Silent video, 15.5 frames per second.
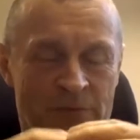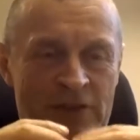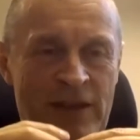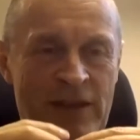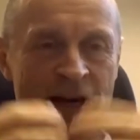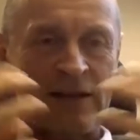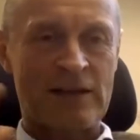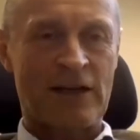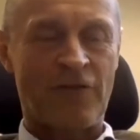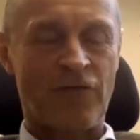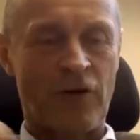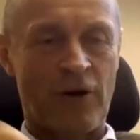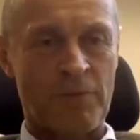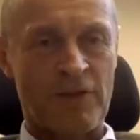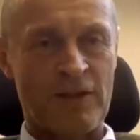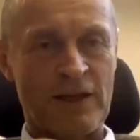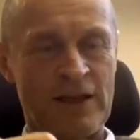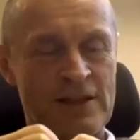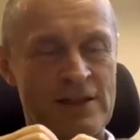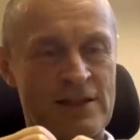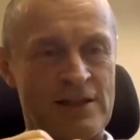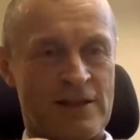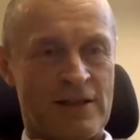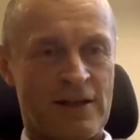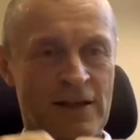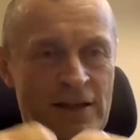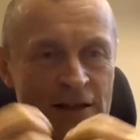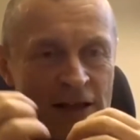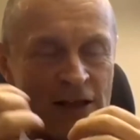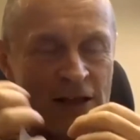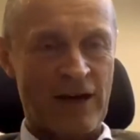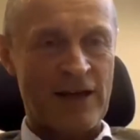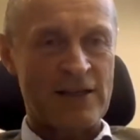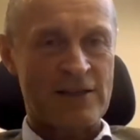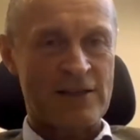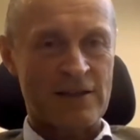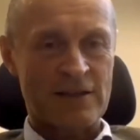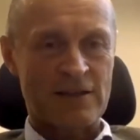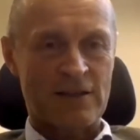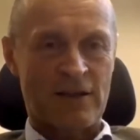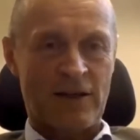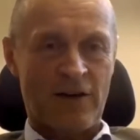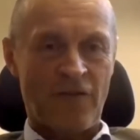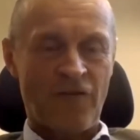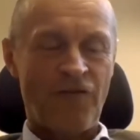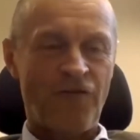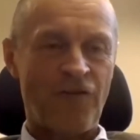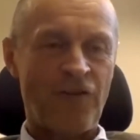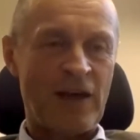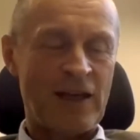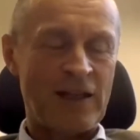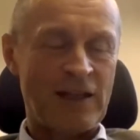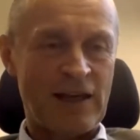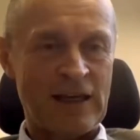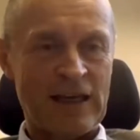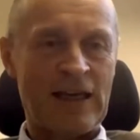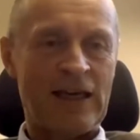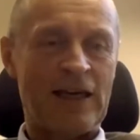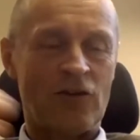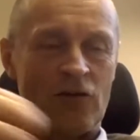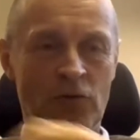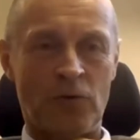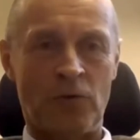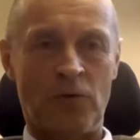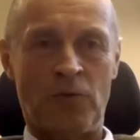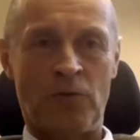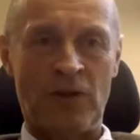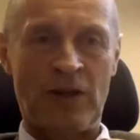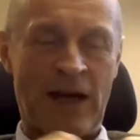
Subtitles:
data from these devices feeding into the